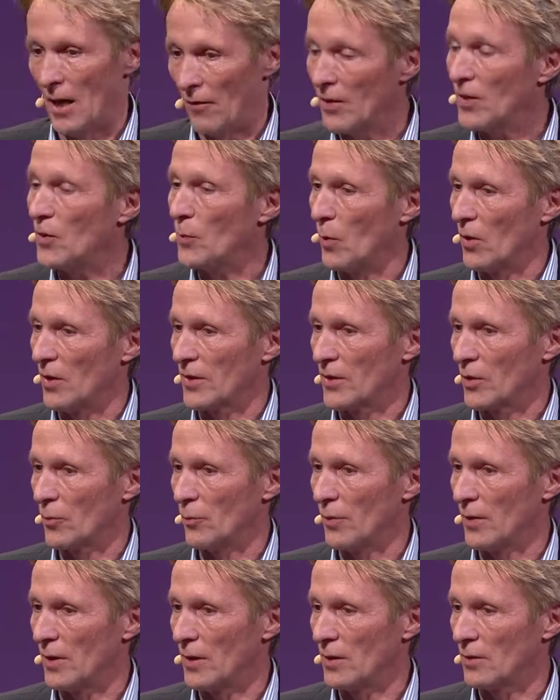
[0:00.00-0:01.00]

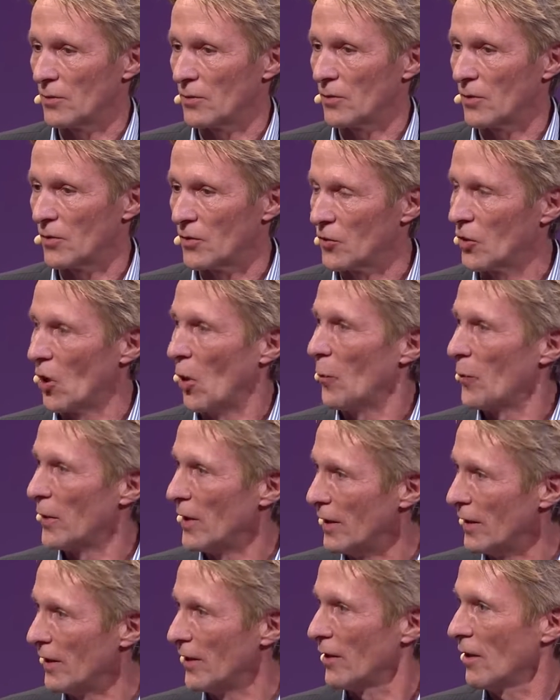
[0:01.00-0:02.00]
responsible to stop
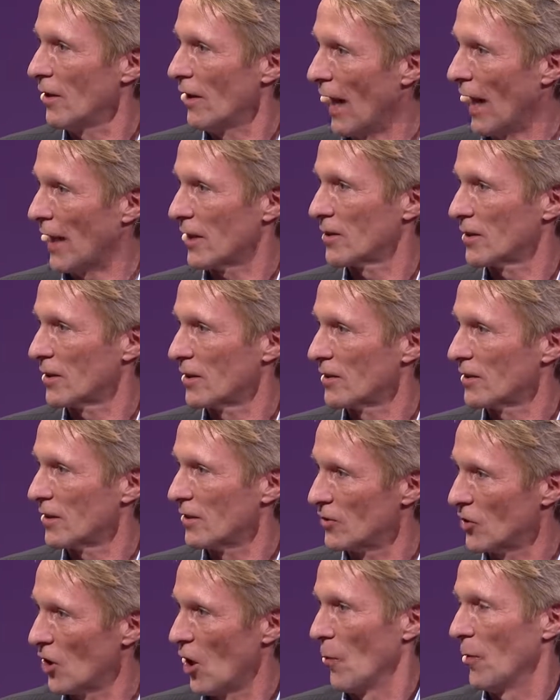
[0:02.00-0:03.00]
illegal actions in
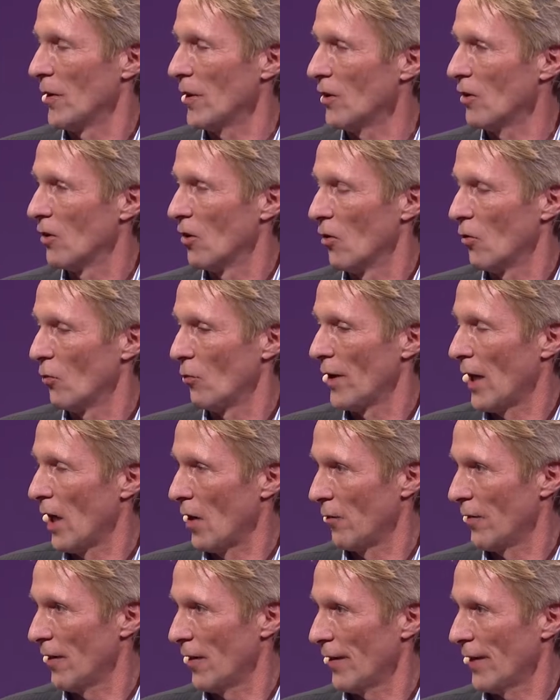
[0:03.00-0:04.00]
Germany or
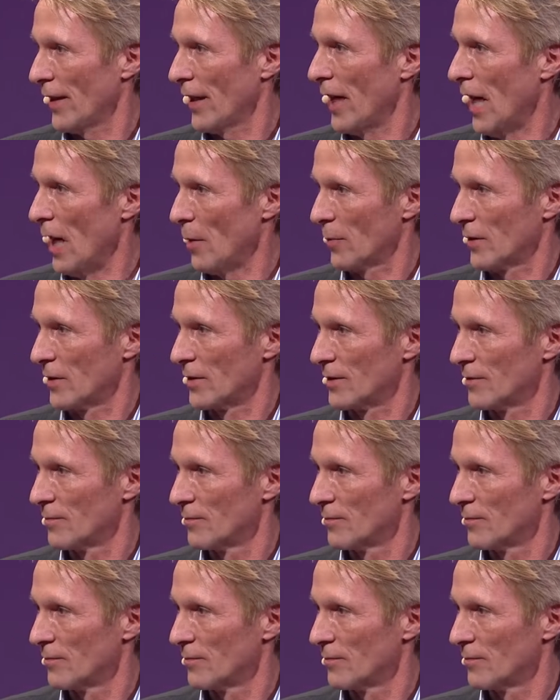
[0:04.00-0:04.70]
wherever they happen.